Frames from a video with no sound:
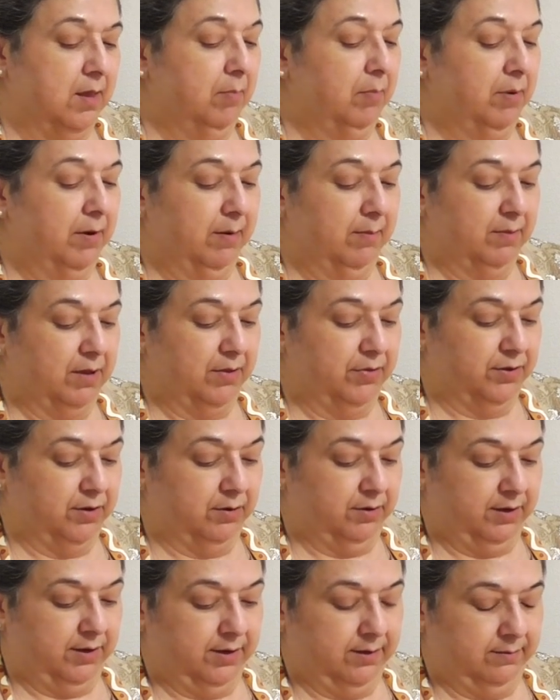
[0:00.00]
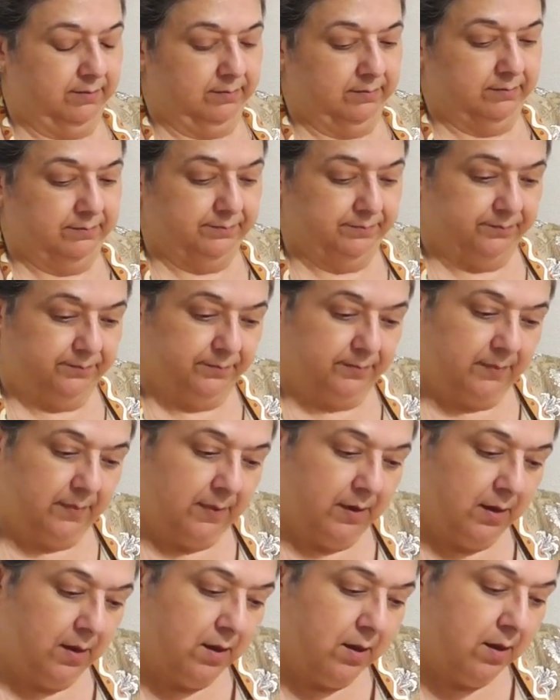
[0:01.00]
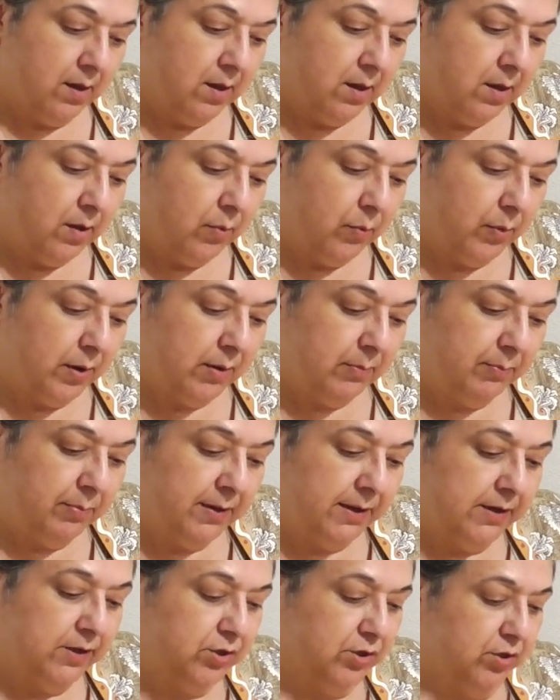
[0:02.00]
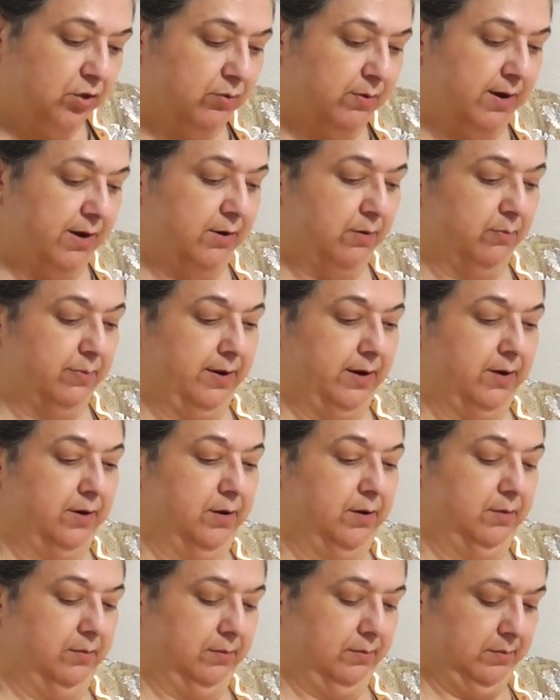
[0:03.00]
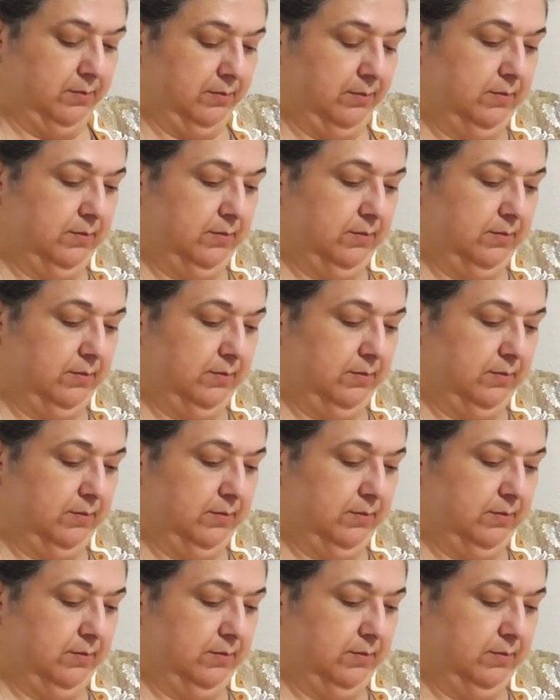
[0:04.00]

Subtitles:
But I'm not there yet. 1 pinch of dried oregano.